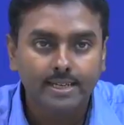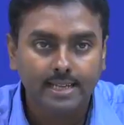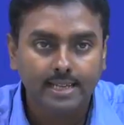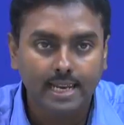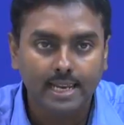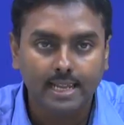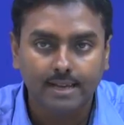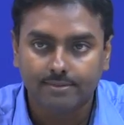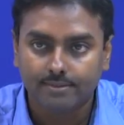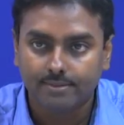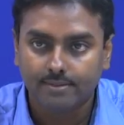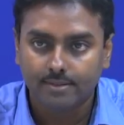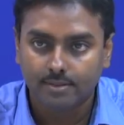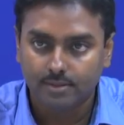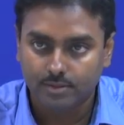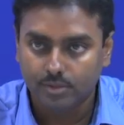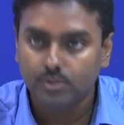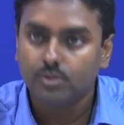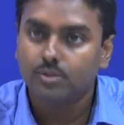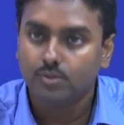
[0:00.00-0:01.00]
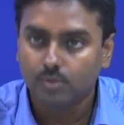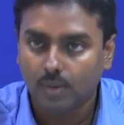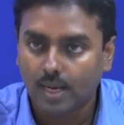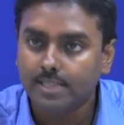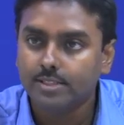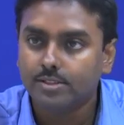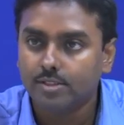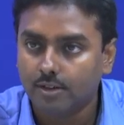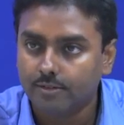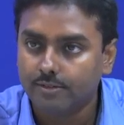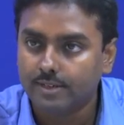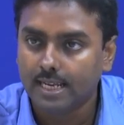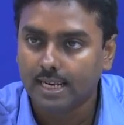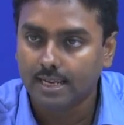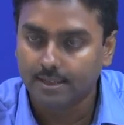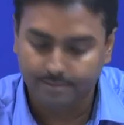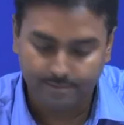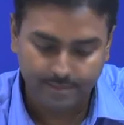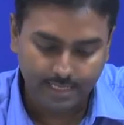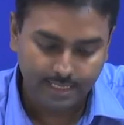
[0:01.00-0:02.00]
del f, twice of del
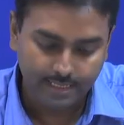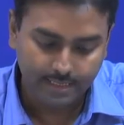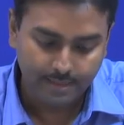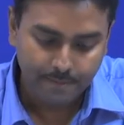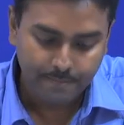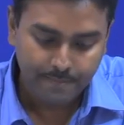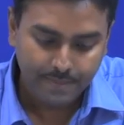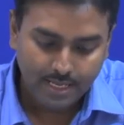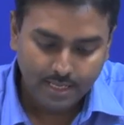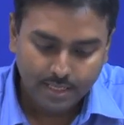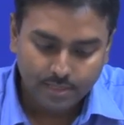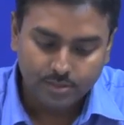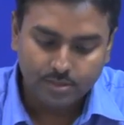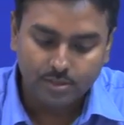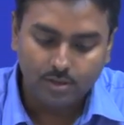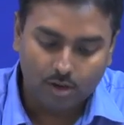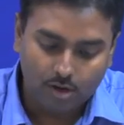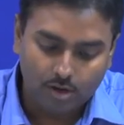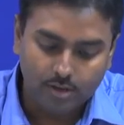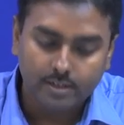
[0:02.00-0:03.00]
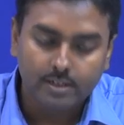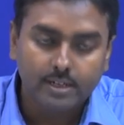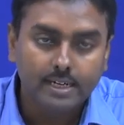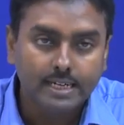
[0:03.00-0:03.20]
f, right. So, or